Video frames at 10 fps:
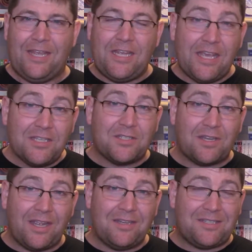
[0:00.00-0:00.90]
He
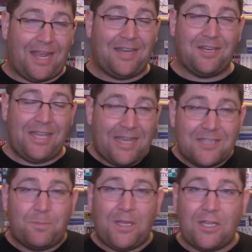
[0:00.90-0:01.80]
is intent he
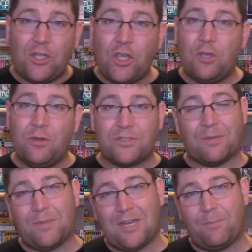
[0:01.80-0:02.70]
is being
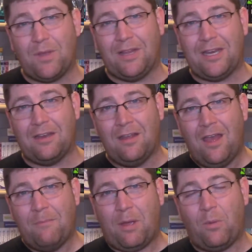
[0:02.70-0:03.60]
used and manipulated
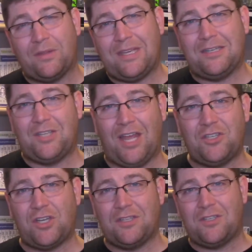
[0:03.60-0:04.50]
by what the
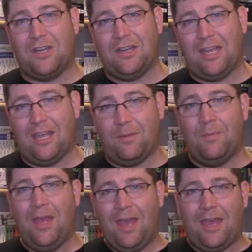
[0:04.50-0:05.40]
intention has done to
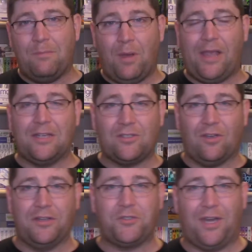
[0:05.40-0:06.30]
him and by his
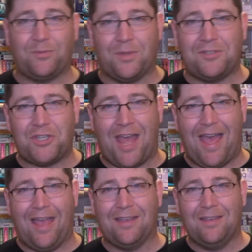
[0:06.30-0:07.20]
contract with
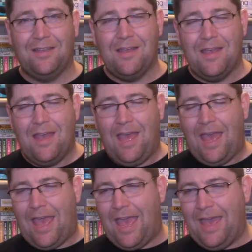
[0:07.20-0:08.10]
Jack.
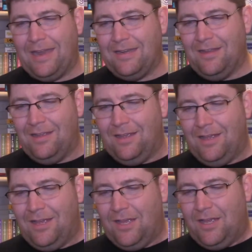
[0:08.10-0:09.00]
And
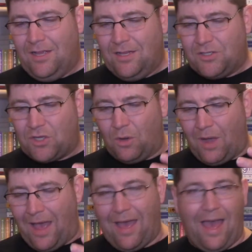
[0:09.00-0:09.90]

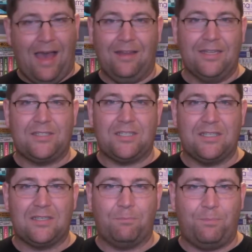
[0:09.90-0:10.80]
so Alice
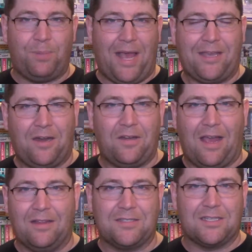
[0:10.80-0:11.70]
is black haired
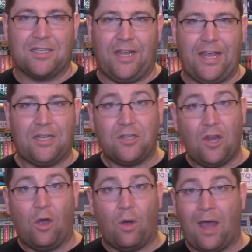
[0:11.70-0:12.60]
Alice is like,
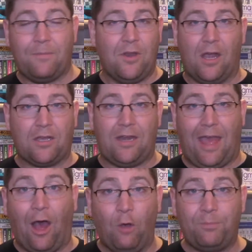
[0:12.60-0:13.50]
No, I'm not gonna
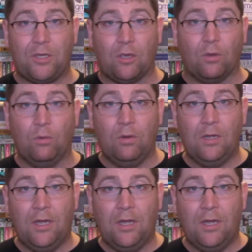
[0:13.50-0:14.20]
help you